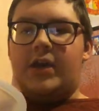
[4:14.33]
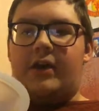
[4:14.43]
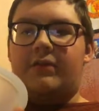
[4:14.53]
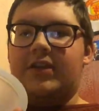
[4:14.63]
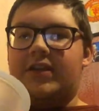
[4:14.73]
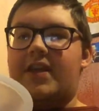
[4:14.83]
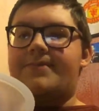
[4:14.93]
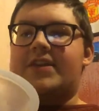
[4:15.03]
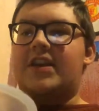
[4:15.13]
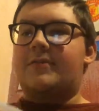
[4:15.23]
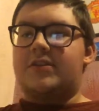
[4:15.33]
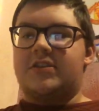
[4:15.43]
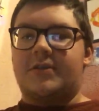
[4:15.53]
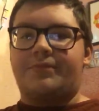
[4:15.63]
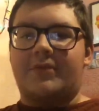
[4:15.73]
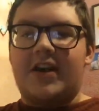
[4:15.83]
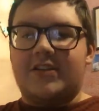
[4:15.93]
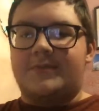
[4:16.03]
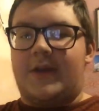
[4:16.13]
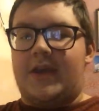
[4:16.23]
I want to keep an element of
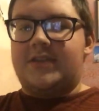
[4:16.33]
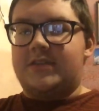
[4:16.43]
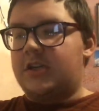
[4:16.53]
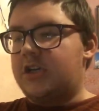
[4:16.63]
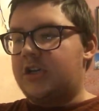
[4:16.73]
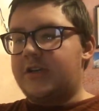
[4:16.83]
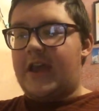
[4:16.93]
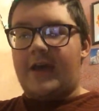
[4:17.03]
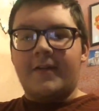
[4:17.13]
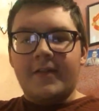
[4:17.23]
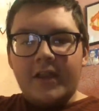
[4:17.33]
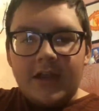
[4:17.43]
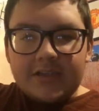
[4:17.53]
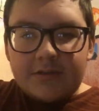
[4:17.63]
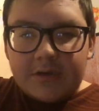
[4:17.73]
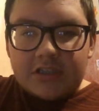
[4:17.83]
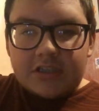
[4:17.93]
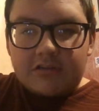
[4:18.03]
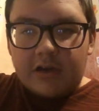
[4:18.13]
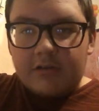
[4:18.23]
surprise, mate. So yeah, that's a
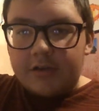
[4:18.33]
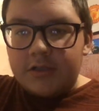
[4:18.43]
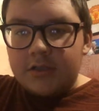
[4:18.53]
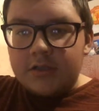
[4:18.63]
message to anyone.